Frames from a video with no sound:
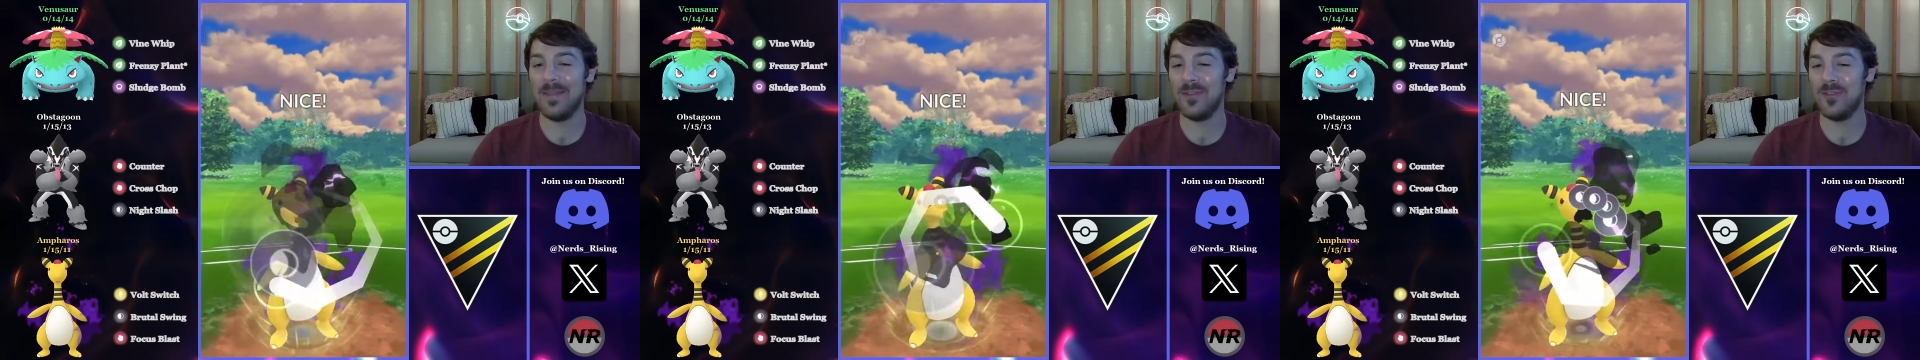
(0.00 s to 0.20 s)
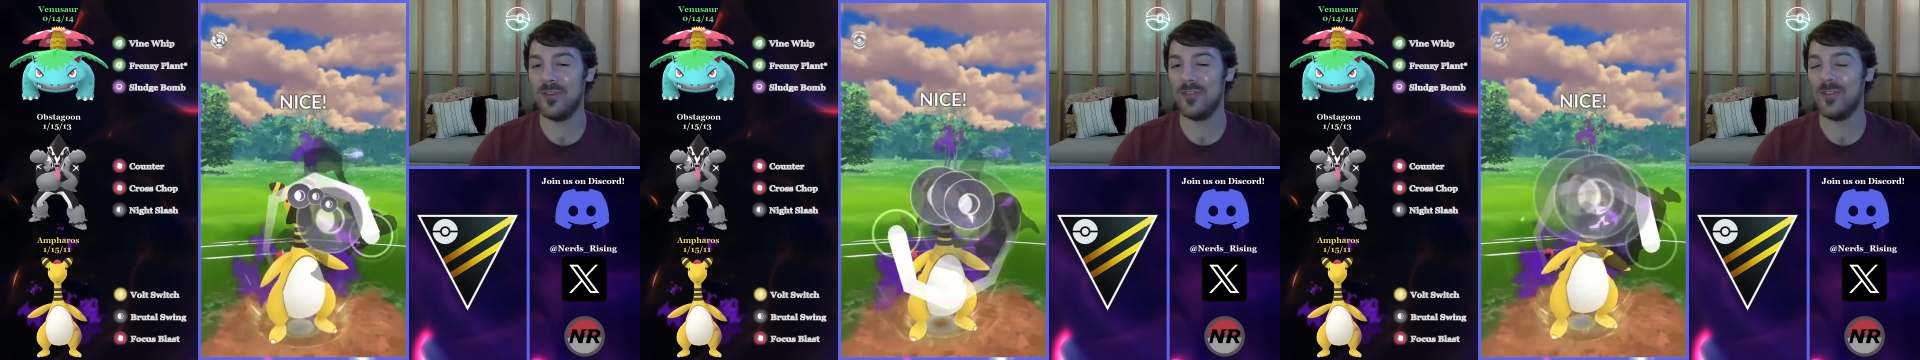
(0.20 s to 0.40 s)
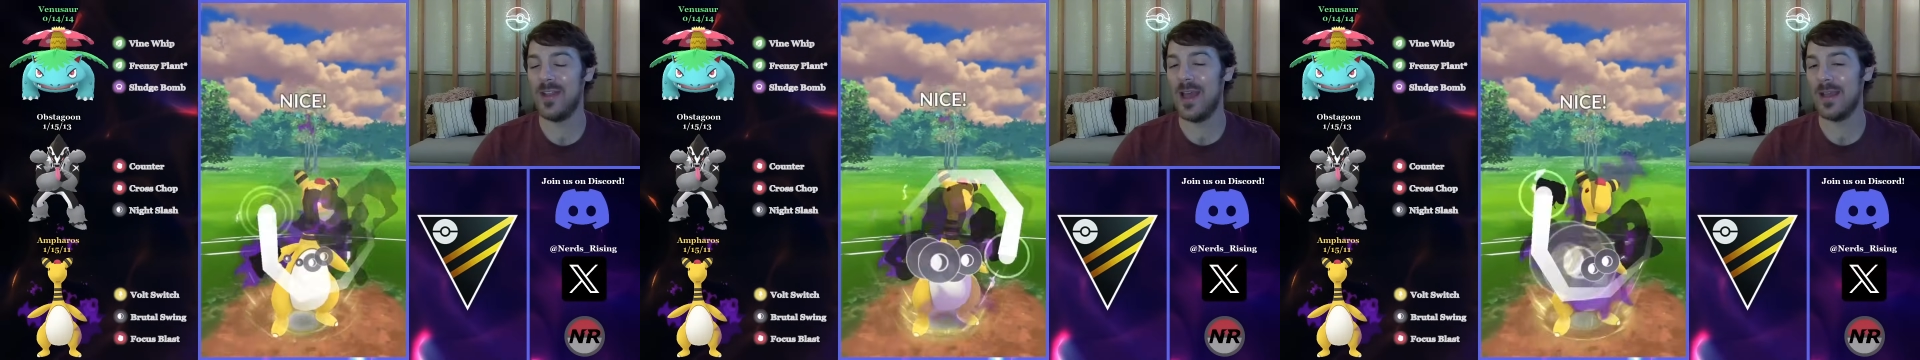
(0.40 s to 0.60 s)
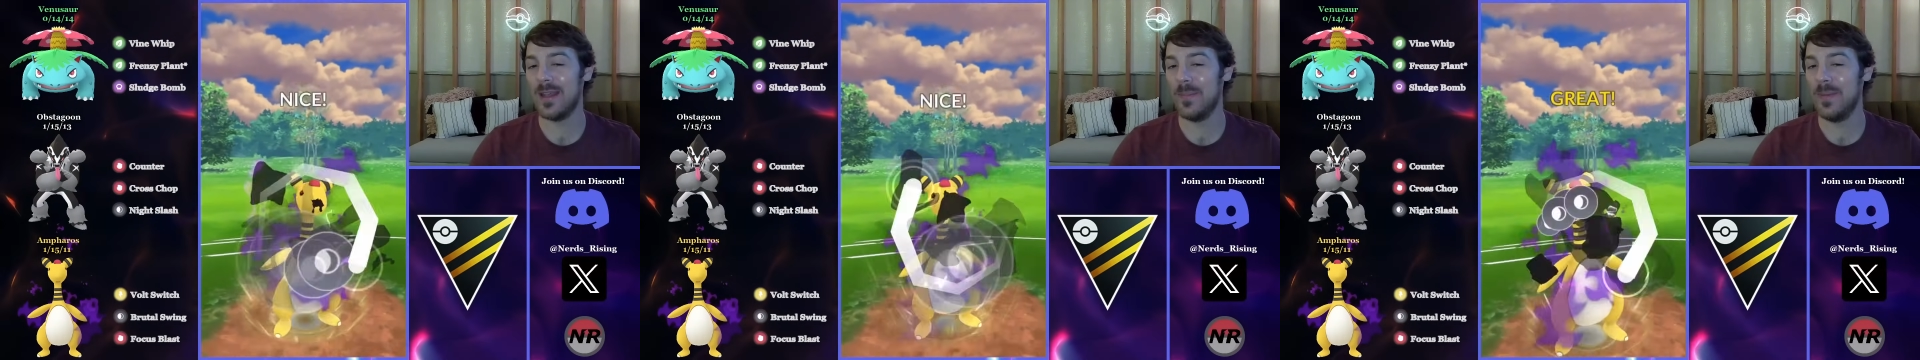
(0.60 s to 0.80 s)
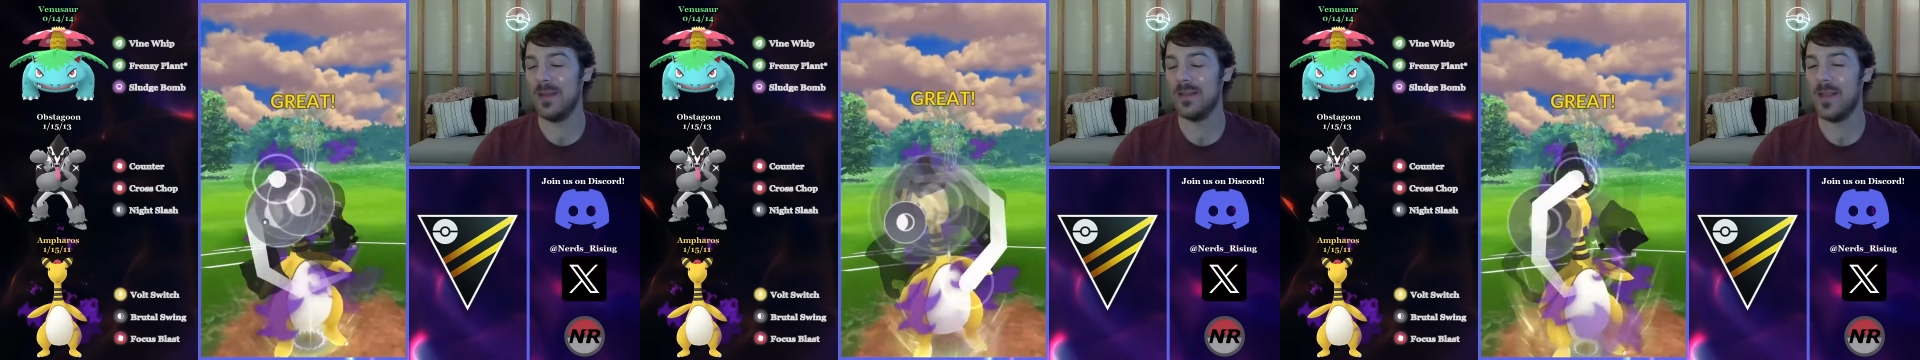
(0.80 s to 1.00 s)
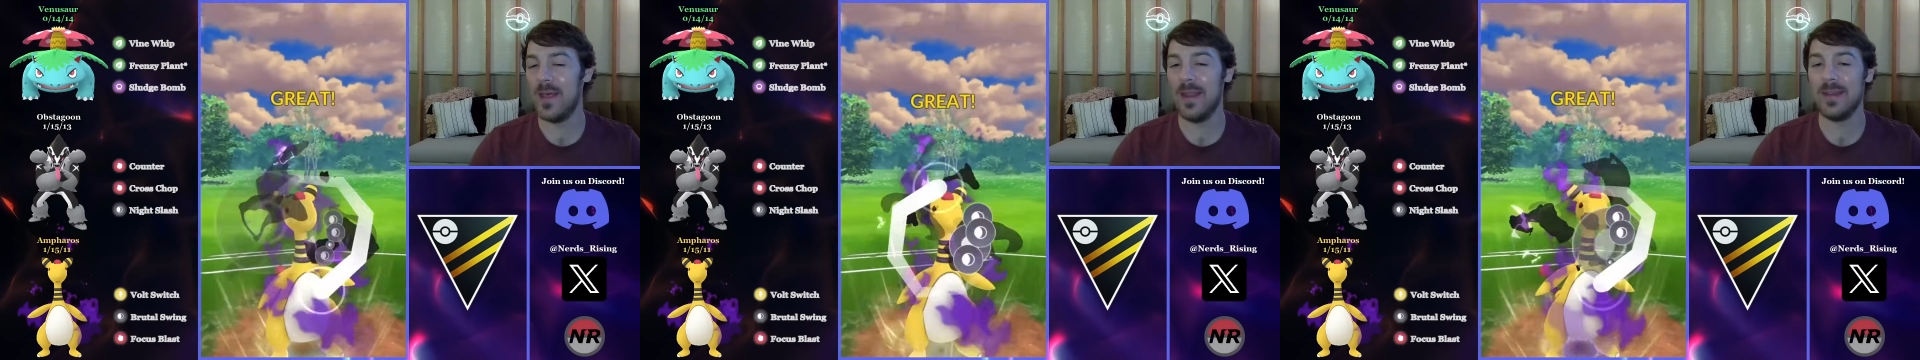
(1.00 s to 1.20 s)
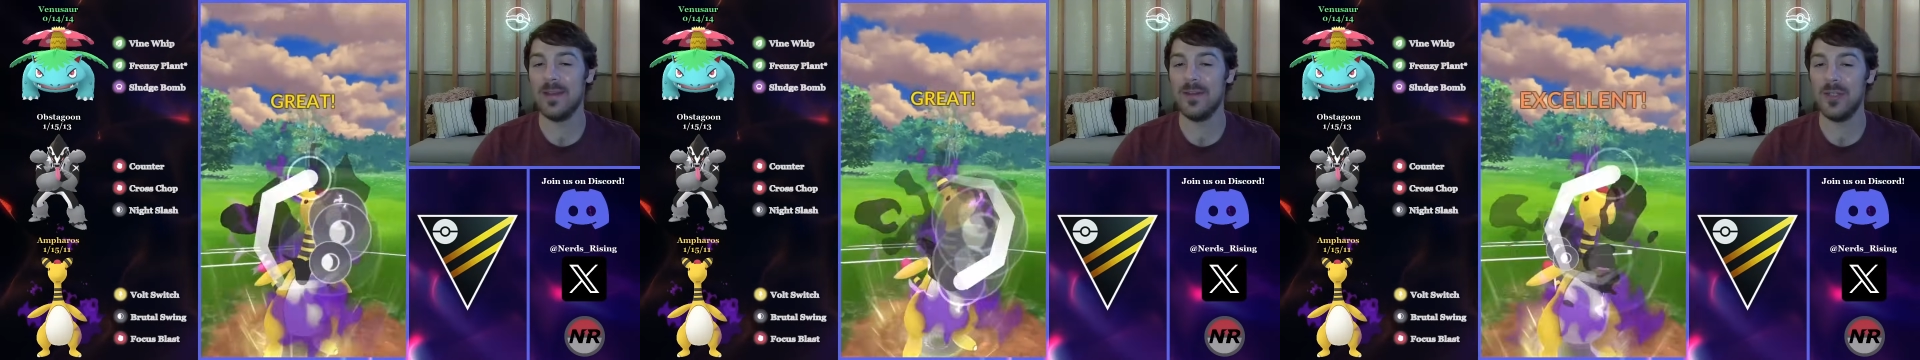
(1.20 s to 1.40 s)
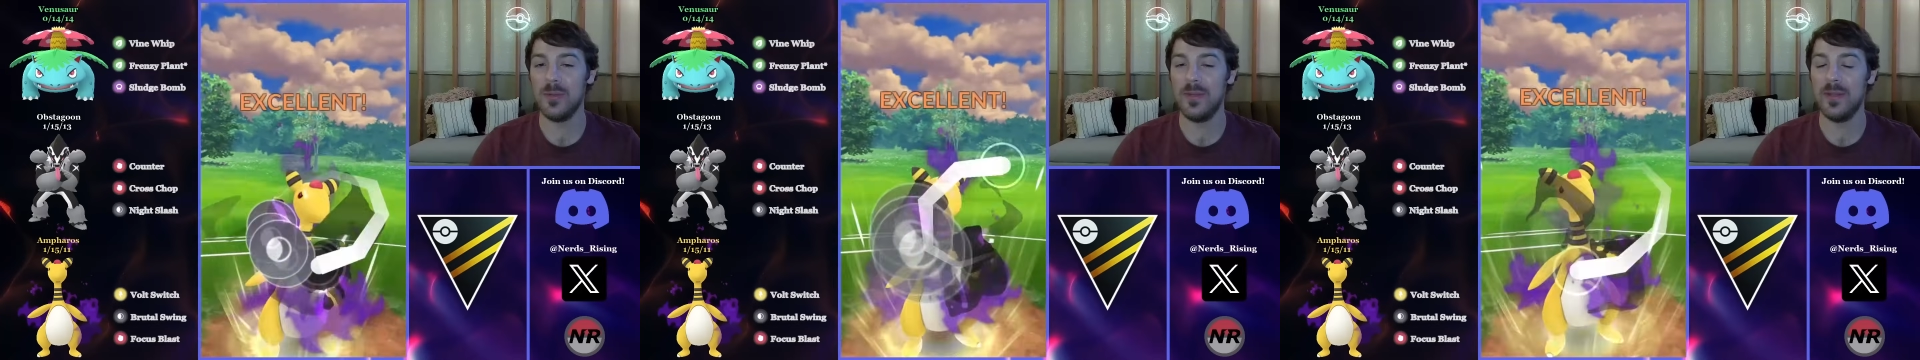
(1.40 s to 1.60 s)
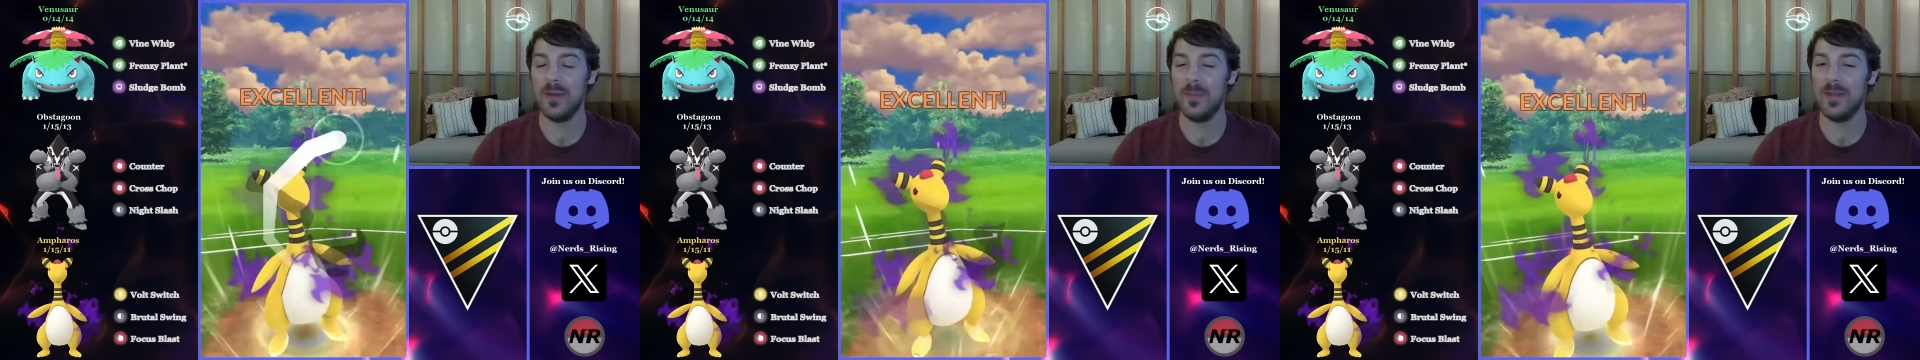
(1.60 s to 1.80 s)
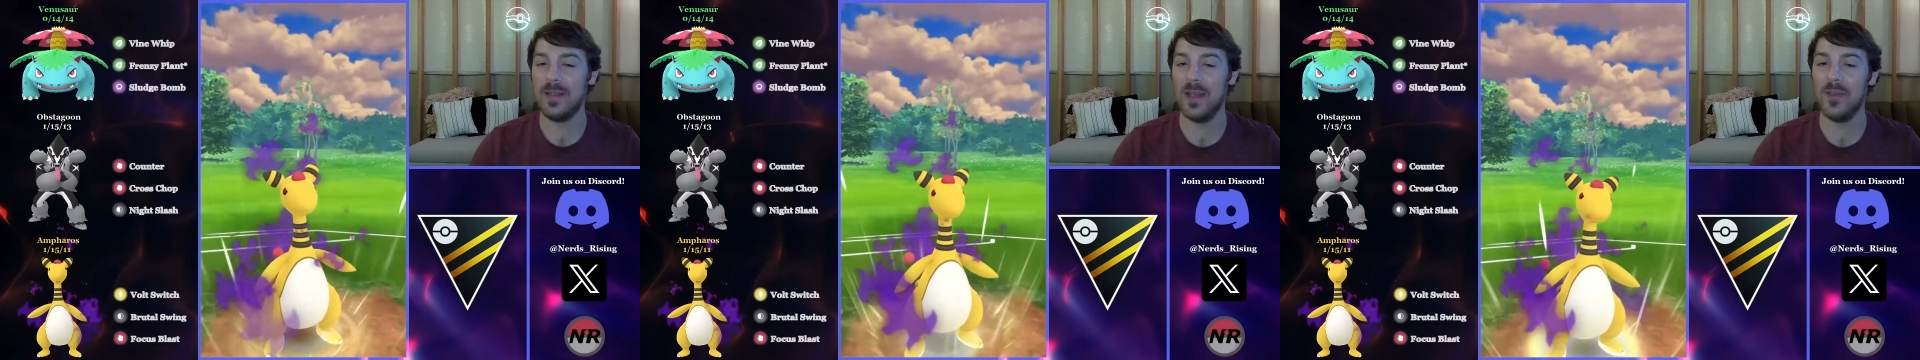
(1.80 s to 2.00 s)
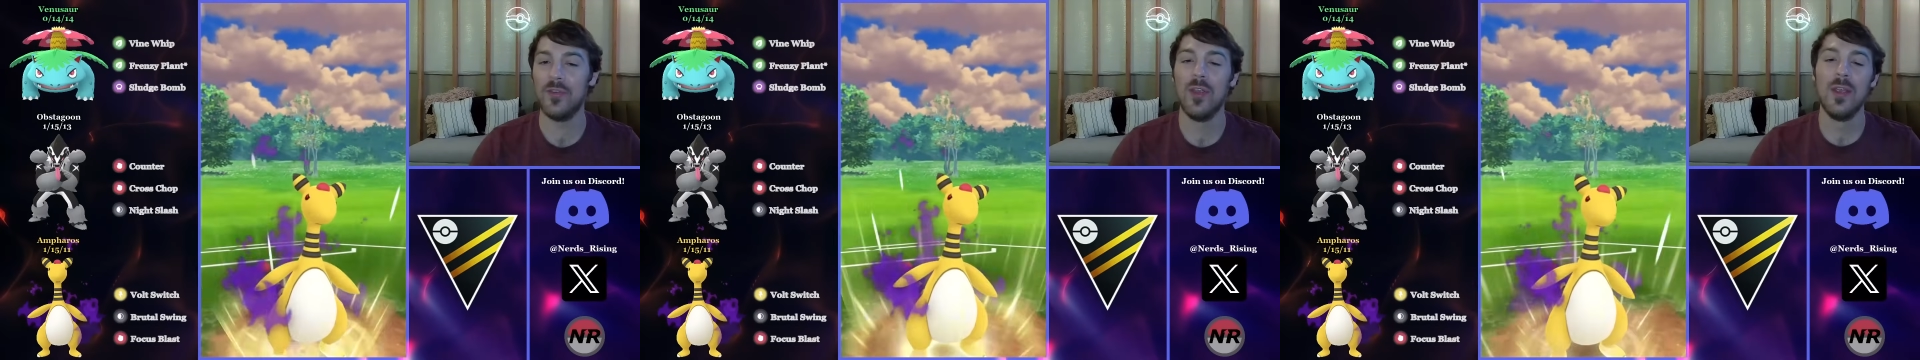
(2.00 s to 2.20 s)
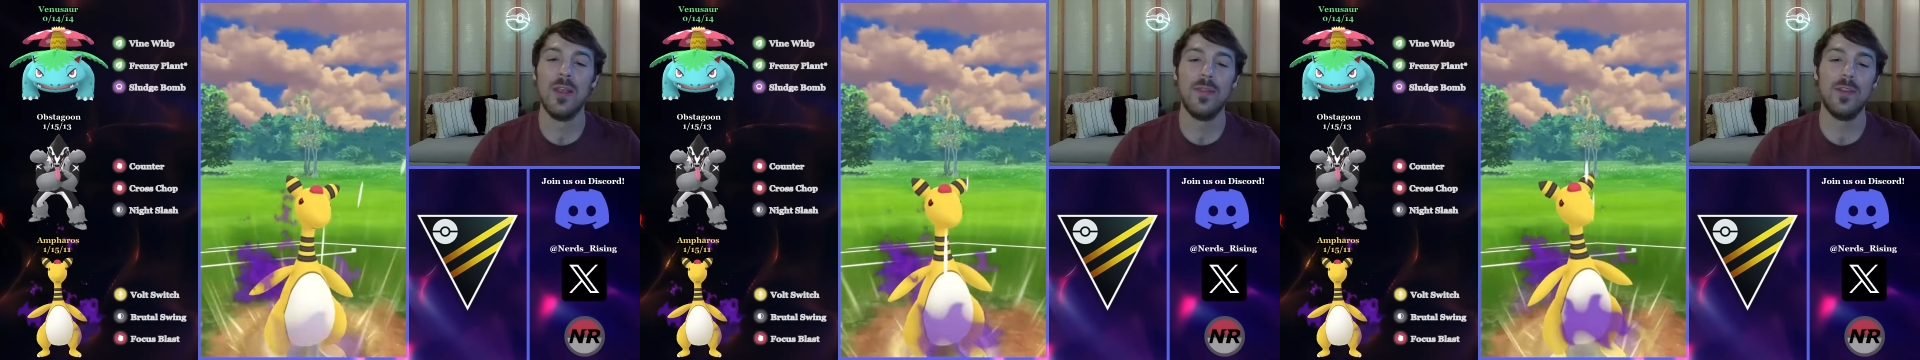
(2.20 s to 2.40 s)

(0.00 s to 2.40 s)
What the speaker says: there's just not going to be a lot I can do here because